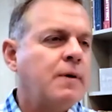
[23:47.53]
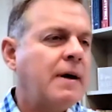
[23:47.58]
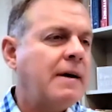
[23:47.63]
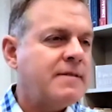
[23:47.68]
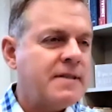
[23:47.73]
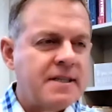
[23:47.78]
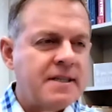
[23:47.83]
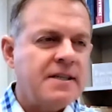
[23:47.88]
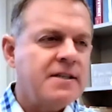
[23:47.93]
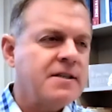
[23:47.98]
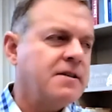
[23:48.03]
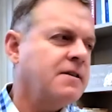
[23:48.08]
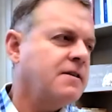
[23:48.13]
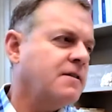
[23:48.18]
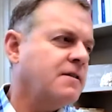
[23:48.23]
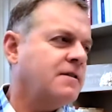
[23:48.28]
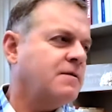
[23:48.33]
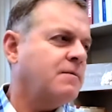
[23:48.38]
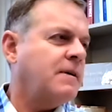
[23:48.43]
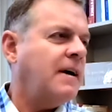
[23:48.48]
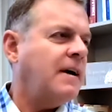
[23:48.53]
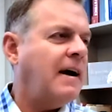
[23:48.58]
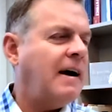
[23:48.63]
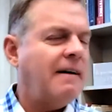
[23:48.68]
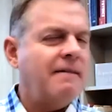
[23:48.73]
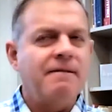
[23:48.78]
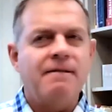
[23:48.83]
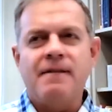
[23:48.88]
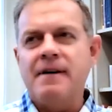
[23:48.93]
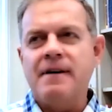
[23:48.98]
We have scissors, we
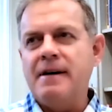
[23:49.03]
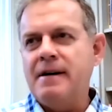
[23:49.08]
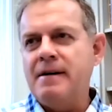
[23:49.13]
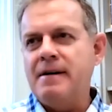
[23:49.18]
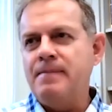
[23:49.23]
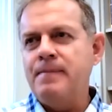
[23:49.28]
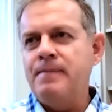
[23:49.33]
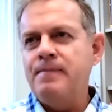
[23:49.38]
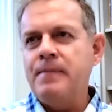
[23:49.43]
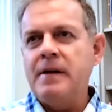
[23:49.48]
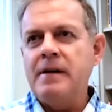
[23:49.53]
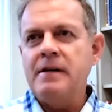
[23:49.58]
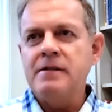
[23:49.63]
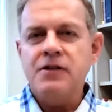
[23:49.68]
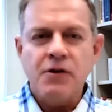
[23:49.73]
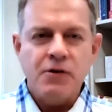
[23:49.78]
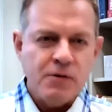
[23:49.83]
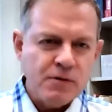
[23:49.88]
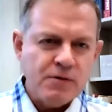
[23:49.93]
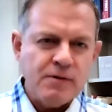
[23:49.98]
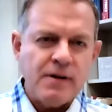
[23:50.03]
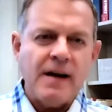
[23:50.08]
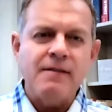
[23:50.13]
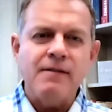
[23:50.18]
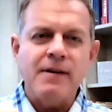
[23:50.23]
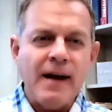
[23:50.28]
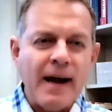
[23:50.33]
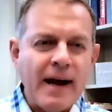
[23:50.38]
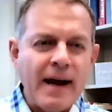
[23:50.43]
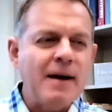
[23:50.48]
have a
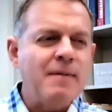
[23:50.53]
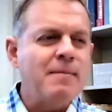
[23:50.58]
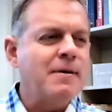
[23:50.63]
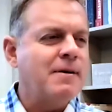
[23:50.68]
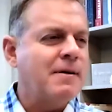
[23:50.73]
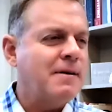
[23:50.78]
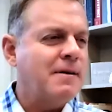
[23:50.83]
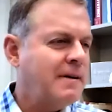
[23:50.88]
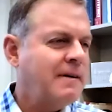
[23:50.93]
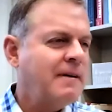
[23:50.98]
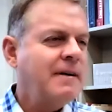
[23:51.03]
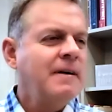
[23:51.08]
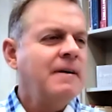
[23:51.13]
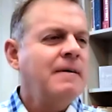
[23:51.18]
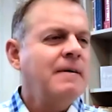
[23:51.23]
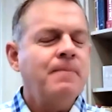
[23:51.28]
screwdriver, a hammer,